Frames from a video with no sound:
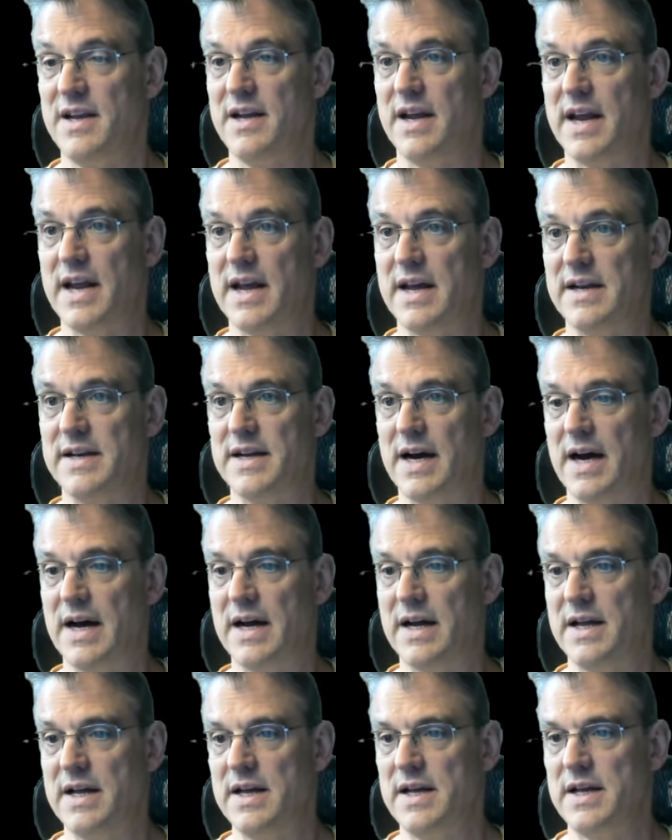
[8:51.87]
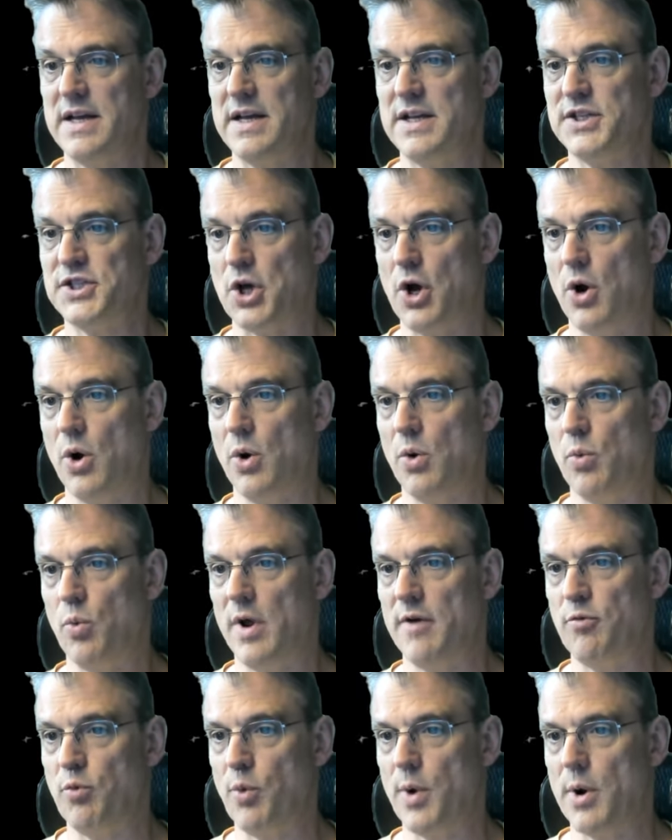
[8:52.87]
And uh, so
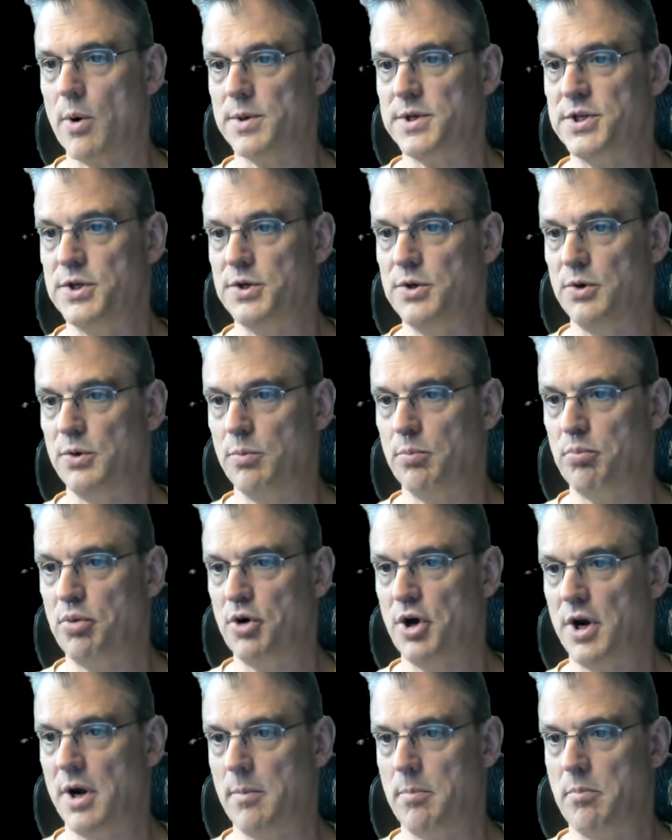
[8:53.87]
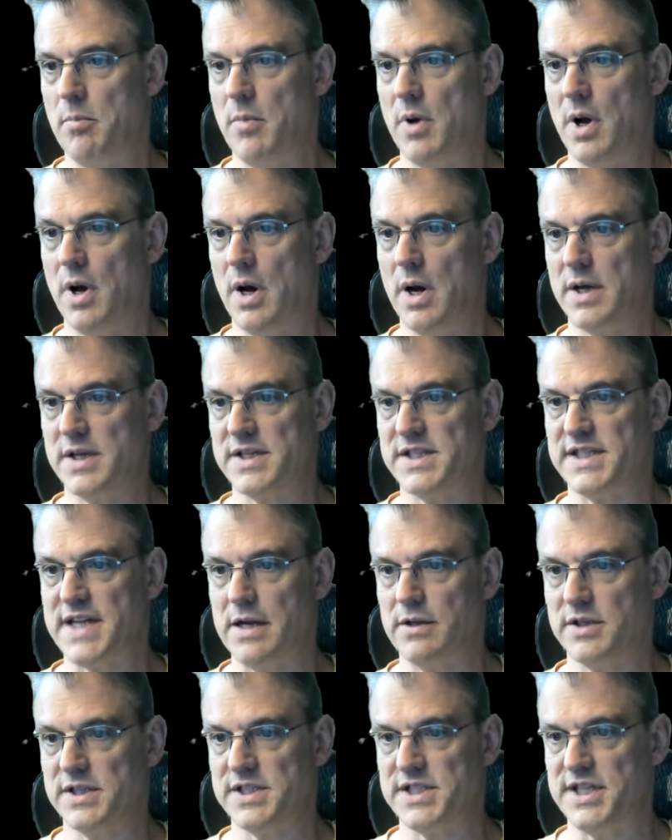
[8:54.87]
if we were to put a, a,
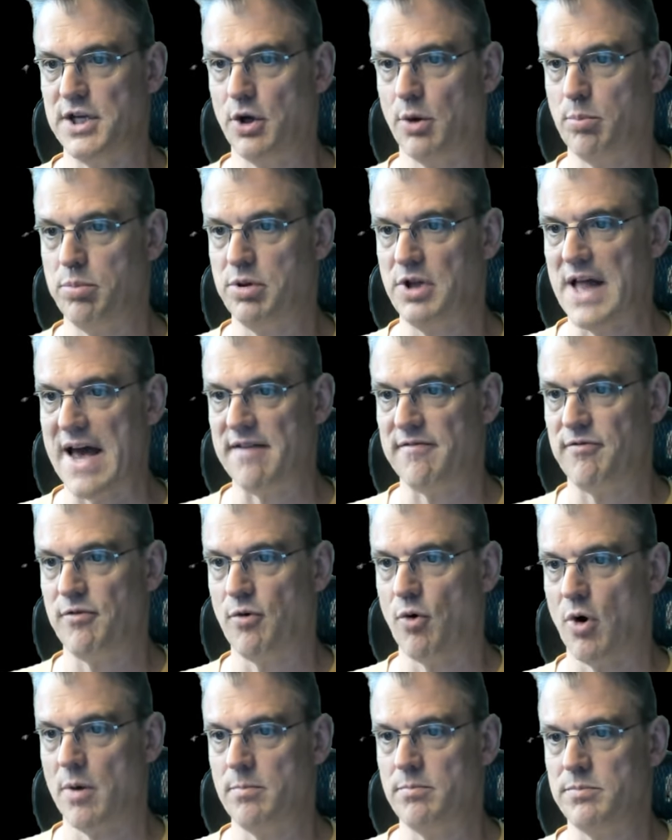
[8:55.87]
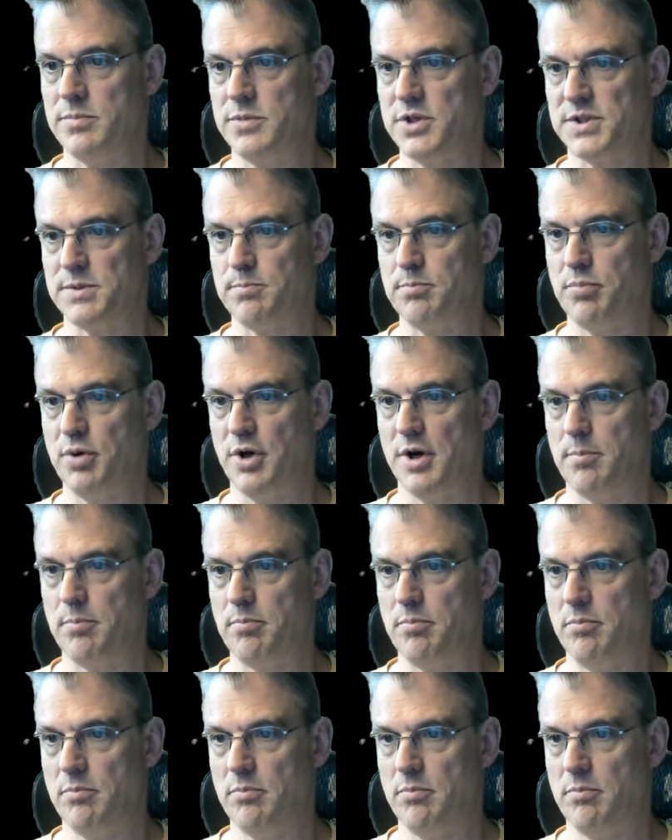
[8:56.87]
stainless steel platform, just put a,